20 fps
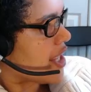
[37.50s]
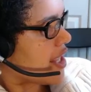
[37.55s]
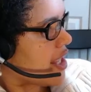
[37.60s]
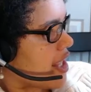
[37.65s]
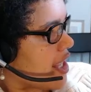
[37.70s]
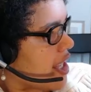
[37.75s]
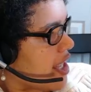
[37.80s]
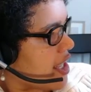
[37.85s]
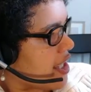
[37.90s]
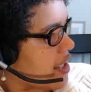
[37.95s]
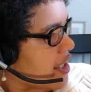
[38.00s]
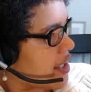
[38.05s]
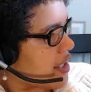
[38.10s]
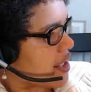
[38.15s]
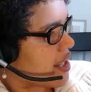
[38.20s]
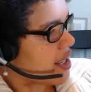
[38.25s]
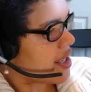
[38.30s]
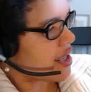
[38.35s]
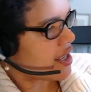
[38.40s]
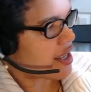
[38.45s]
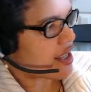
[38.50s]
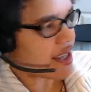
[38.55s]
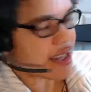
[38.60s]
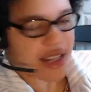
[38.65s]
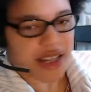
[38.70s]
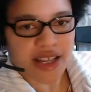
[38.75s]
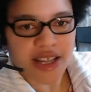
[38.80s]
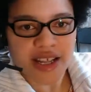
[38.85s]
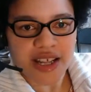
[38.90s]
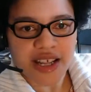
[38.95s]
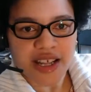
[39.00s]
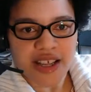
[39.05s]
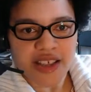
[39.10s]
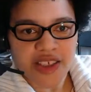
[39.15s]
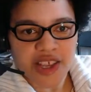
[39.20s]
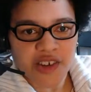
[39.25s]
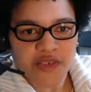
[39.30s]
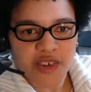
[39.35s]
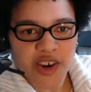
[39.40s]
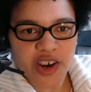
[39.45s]
like this.
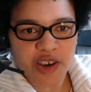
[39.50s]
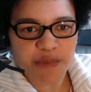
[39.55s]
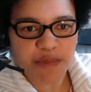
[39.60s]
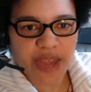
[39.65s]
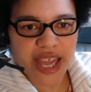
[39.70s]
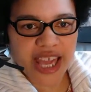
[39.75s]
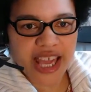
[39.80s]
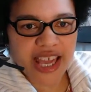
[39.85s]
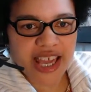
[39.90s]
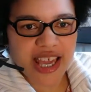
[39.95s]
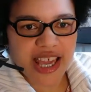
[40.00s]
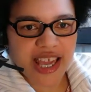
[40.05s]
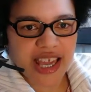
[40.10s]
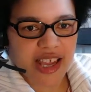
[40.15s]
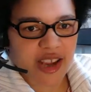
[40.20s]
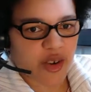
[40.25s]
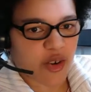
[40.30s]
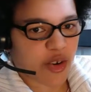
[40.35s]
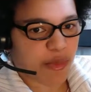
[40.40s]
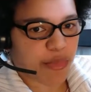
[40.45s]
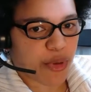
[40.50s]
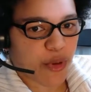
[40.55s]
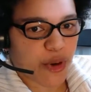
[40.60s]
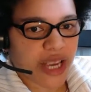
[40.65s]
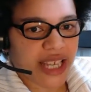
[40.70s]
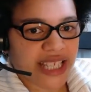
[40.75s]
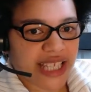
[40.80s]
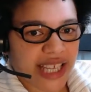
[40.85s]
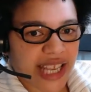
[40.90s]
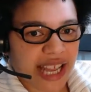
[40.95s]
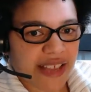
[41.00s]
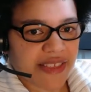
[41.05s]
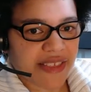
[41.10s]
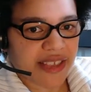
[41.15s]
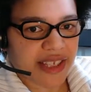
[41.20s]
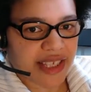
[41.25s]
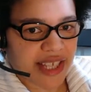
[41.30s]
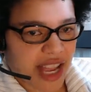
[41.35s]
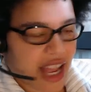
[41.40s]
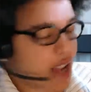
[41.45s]
They're very peaky or pointy at
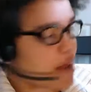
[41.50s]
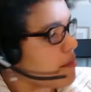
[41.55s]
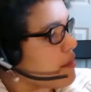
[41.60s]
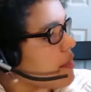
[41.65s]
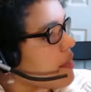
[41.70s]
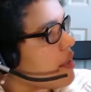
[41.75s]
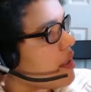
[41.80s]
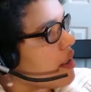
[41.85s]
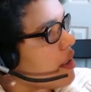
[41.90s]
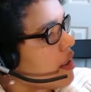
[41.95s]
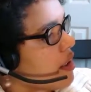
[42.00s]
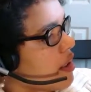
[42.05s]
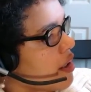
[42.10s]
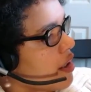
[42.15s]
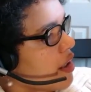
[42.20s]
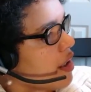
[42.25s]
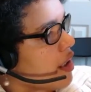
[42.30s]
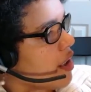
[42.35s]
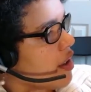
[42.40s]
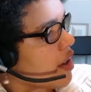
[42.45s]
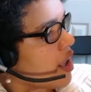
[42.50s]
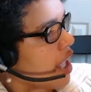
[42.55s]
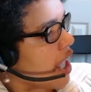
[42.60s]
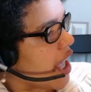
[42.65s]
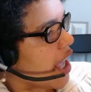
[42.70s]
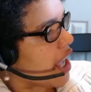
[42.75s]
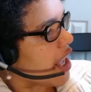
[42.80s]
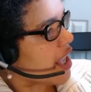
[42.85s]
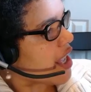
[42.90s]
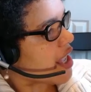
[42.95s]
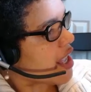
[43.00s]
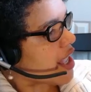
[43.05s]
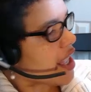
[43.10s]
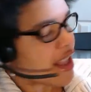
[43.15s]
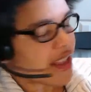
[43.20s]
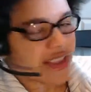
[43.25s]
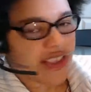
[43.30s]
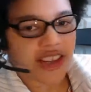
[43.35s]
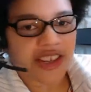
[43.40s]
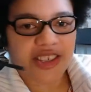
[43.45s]
the top, okay?
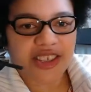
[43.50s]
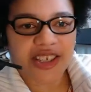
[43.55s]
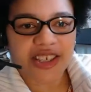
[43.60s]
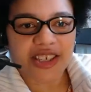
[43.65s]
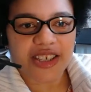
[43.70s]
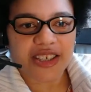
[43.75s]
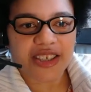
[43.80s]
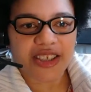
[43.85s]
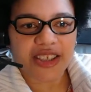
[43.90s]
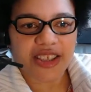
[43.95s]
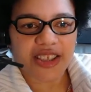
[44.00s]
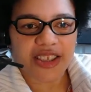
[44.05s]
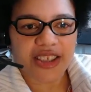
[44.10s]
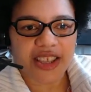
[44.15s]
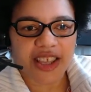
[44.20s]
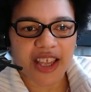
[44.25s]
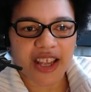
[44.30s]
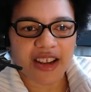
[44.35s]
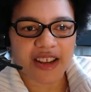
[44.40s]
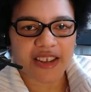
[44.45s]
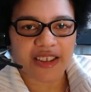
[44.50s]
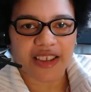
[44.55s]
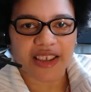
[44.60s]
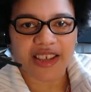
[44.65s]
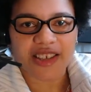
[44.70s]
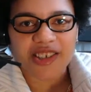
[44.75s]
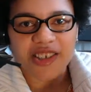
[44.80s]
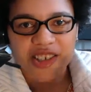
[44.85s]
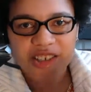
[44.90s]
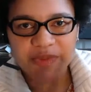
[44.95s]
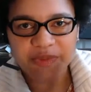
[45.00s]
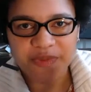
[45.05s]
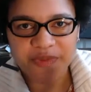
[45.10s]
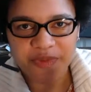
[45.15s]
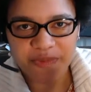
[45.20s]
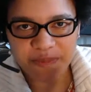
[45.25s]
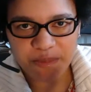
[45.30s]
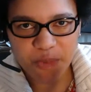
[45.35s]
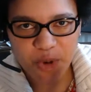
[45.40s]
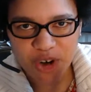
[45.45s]
There's a
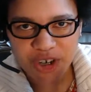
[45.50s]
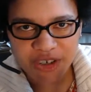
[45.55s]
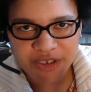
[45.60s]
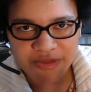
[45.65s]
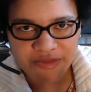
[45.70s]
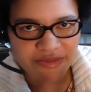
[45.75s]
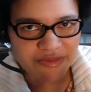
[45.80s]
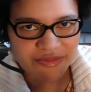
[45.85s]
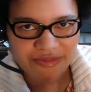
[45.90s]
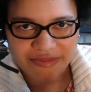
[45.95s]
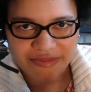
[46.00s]
more,